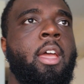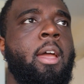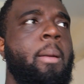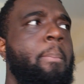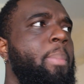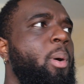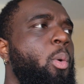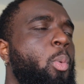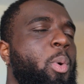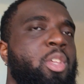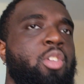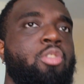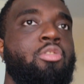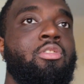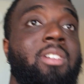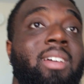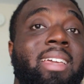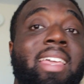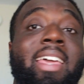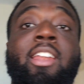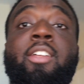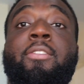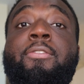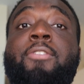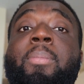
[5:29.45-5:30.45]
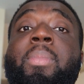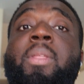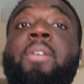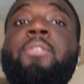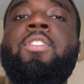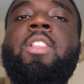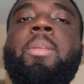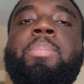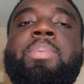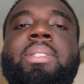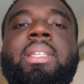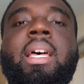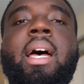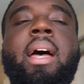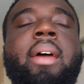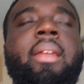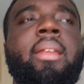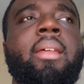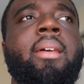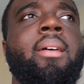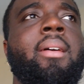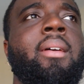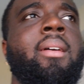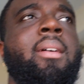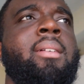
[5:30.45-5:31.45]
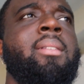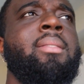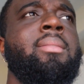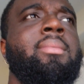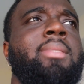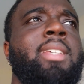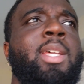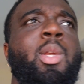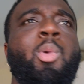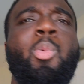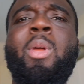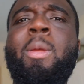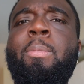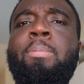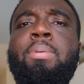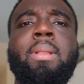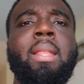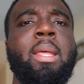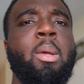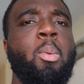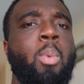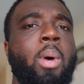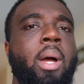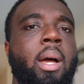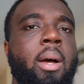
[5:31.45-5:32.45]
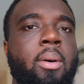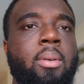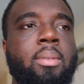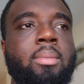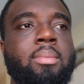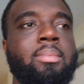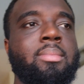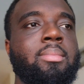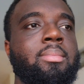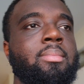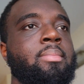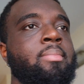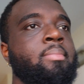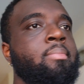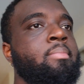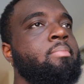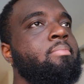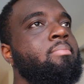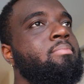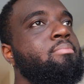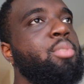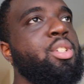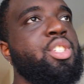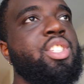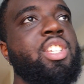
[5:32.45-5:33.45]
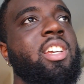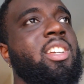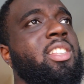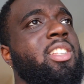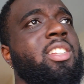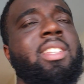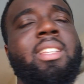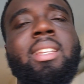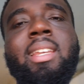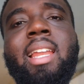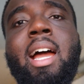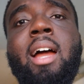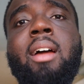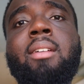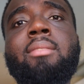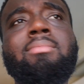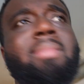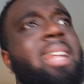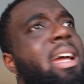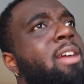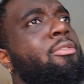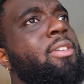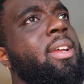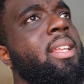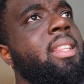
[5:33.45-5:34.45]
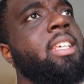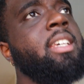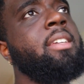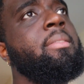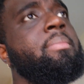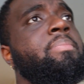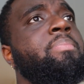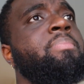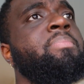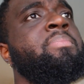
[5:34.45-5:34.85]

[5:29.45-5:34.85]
But when you look at it from the flip side, did we play well? Particularly not really.